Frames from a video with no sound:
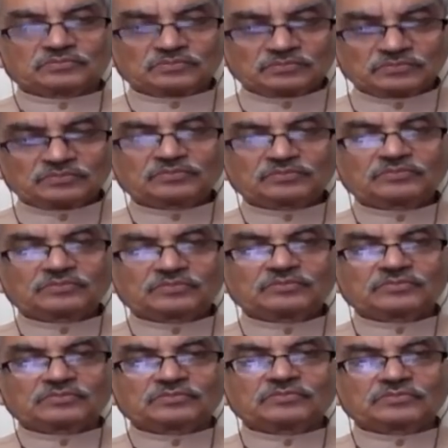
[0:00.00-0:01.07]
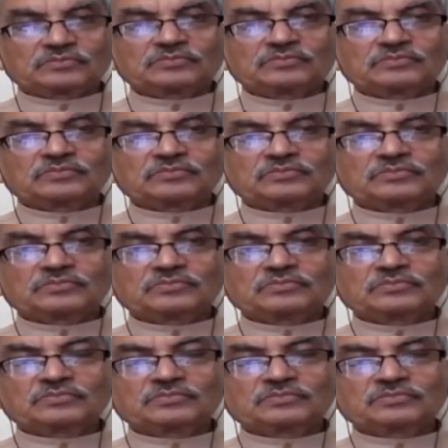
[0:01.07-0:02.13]

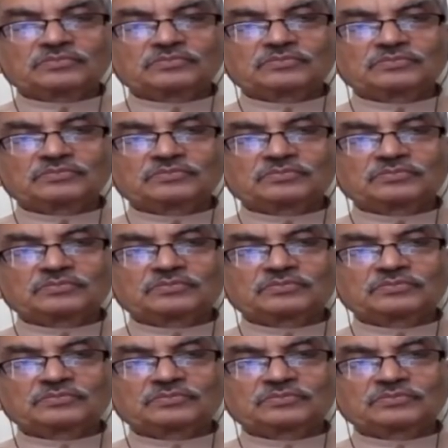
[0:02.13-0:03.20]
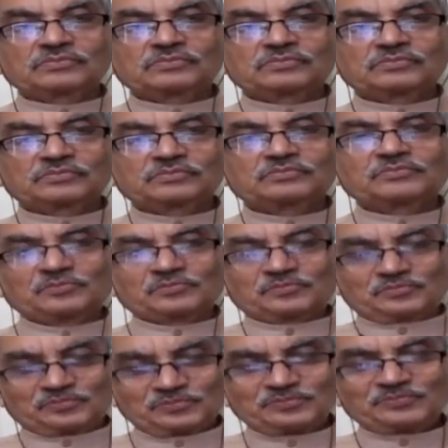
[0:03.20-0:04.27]

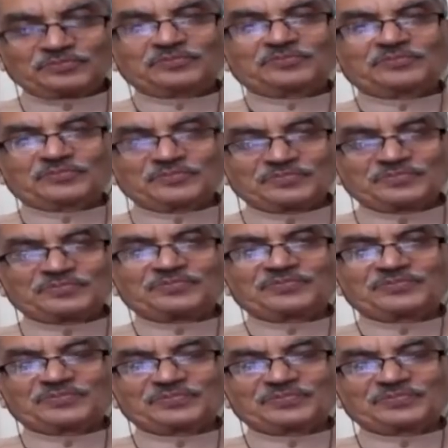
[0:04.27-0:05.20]
No words are spoken by the person on screen.